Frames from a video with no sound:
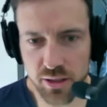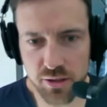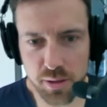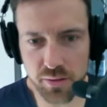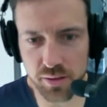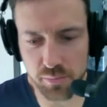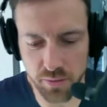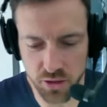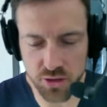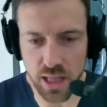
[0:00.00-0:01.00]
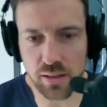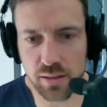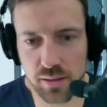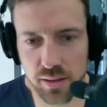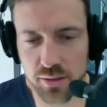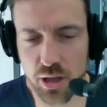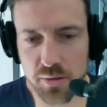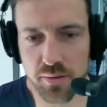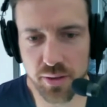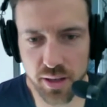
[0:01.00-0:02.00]
It's a bit of a sell in
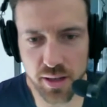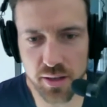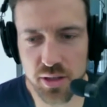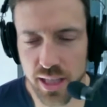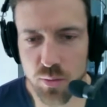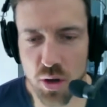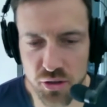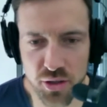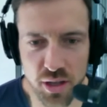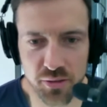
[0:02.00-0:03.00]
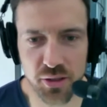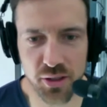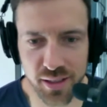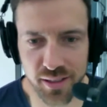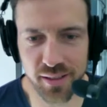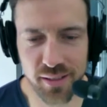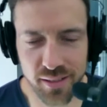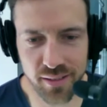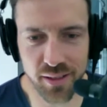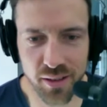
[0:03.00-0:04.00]
terms of selling oneself to the
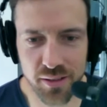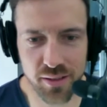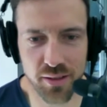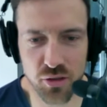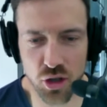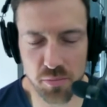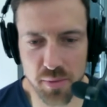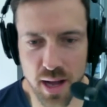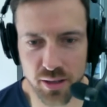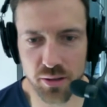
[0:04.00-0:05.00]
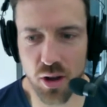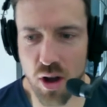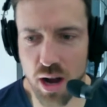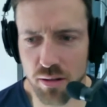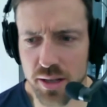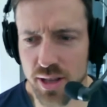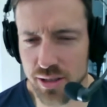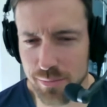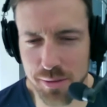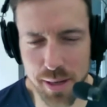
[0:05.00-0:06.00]
job market or the hirer. Is that
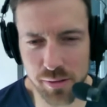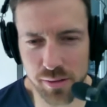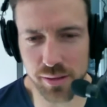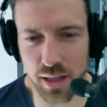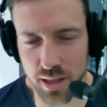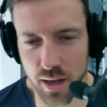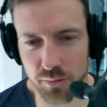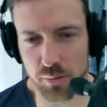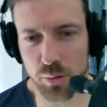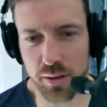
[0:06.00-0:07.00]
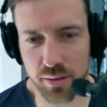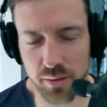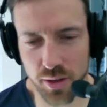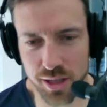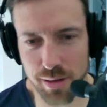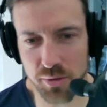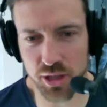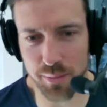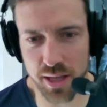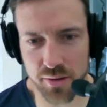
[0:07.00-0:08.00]
something people are uncomfortable with, defence members
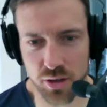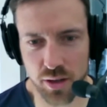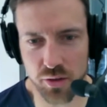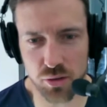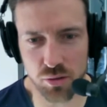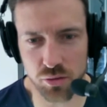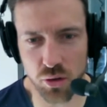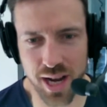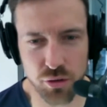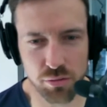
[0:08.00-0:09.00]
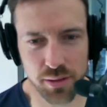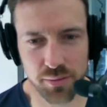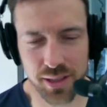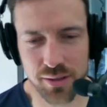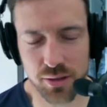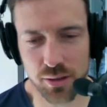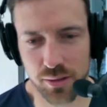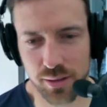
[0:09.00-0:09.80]
coming out of service, or not naturally fitted to?